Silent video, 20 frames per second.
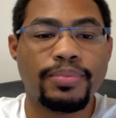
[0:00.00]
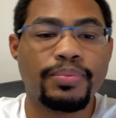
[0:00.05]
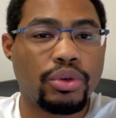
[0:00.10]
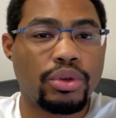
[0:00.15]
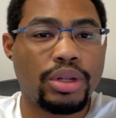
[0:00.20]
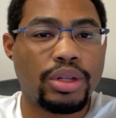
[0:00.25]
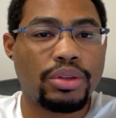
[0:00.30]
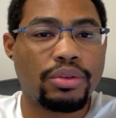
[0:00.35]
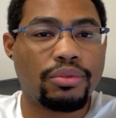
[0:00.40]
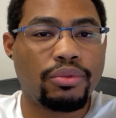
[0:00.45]
So
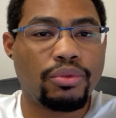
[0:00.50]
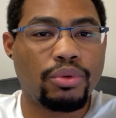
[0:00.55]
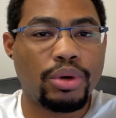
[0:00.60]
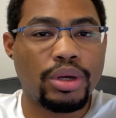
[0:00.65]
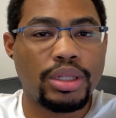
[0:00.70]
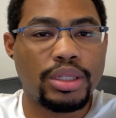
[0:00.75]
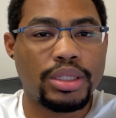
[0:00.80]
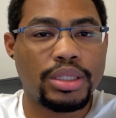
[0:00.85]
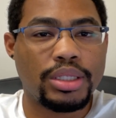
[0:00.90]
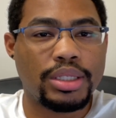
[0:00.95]
this
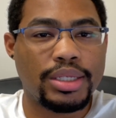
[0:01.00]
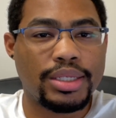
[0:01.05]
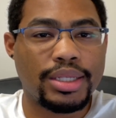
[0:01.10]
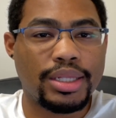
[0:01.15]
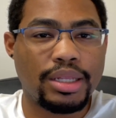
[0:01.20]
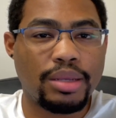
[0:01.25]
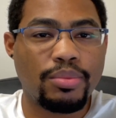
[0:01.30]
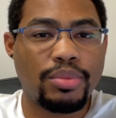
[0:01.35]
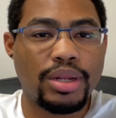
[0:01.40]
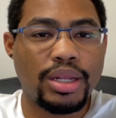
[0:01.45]

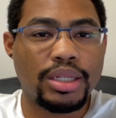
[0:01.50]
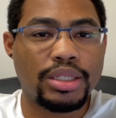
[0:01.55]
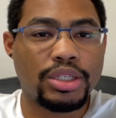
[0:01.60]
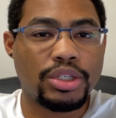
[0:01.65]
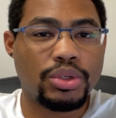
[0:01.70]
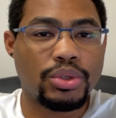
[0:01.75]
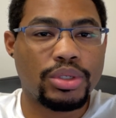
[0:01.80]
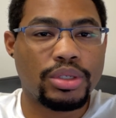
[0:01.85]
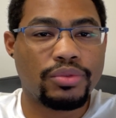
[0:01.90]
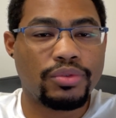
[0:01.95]
eliminates the
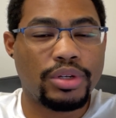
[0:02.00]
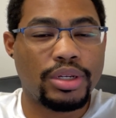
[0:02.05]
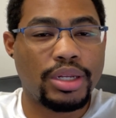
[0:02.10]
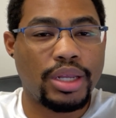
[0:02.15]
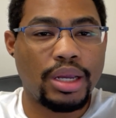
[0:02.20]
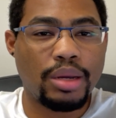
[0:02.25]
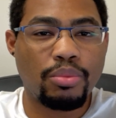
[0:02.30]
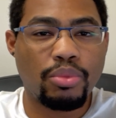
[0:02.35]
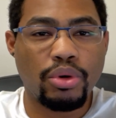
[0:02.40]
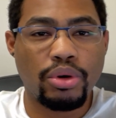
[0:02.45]
use of a
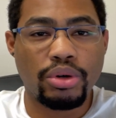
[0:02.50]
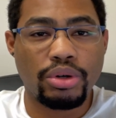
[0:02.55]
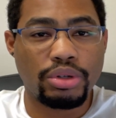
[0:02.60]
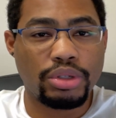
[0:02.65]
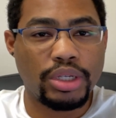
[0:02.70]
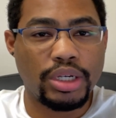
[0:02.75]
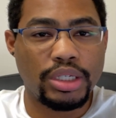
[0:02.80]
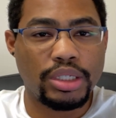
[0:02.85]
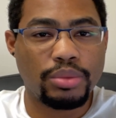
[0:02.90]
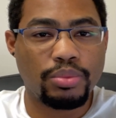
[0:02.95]
deck port or
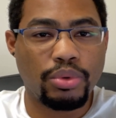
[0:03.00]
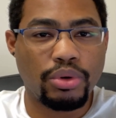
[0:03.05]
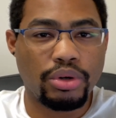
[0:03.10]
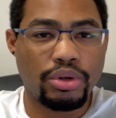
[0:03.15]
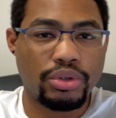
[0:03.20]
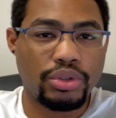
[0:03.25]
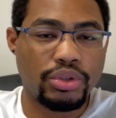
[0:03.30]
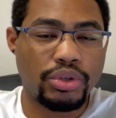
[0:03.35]
touch portal.